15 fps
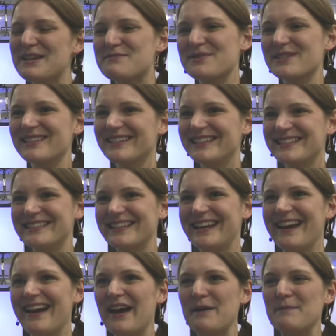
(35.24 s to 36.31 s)

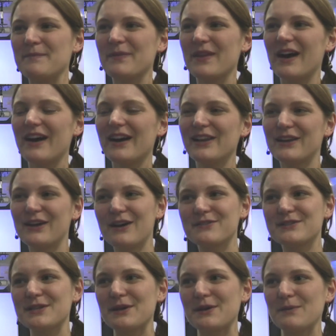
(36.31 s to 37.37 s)
Precisely. Um, I look
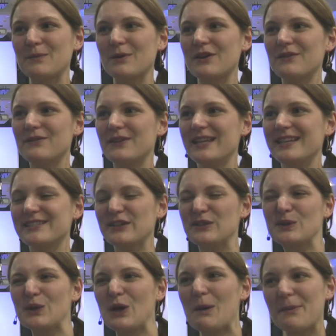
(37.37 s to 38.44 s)
after one of the
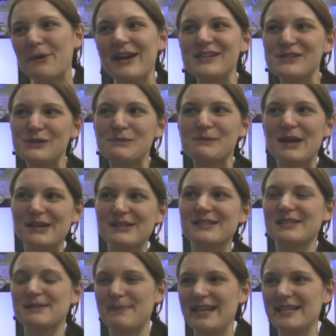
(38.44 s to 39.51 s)
so-called operational modes
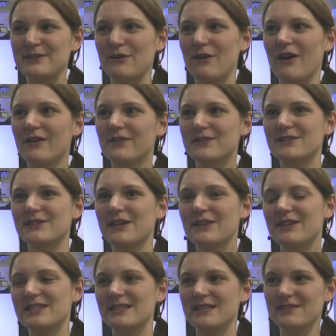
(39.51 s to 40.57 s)
of the spacecraft.
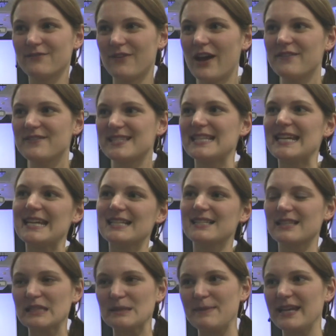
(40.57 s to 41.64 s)
So there's these five
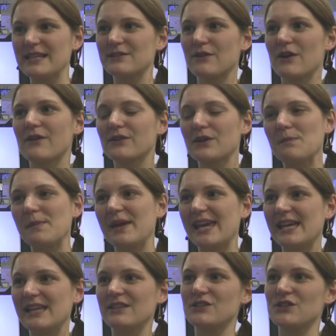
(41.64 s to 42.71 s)
states that the spacecraft can be
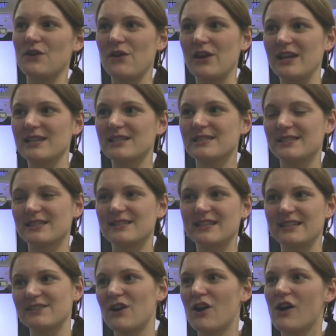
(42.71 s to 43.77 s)
in during its
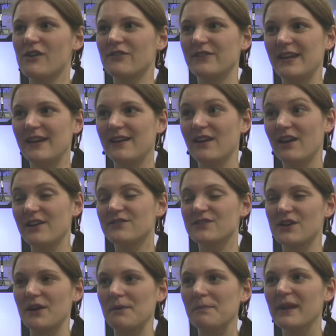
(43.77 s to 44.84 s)
six and a half year
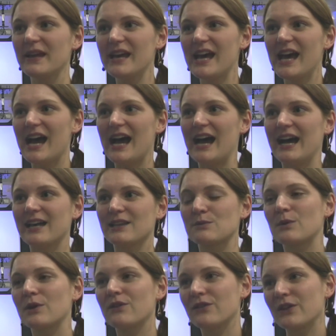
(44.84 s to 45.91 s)
lifetime.
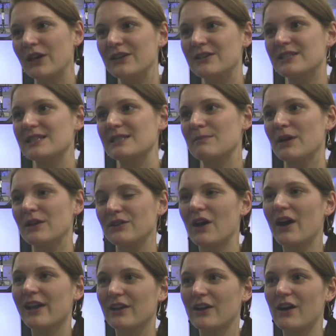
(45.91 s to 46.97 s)
And one of those is a mode
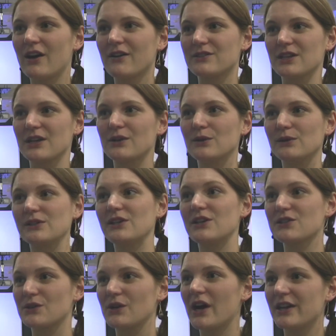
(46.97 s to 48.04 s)
that I look after called
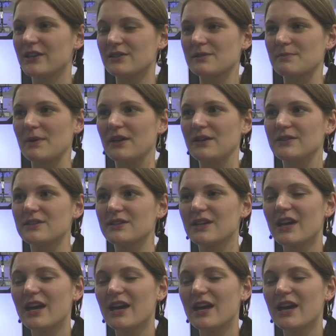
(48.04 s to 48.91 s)
inertial guidance mode.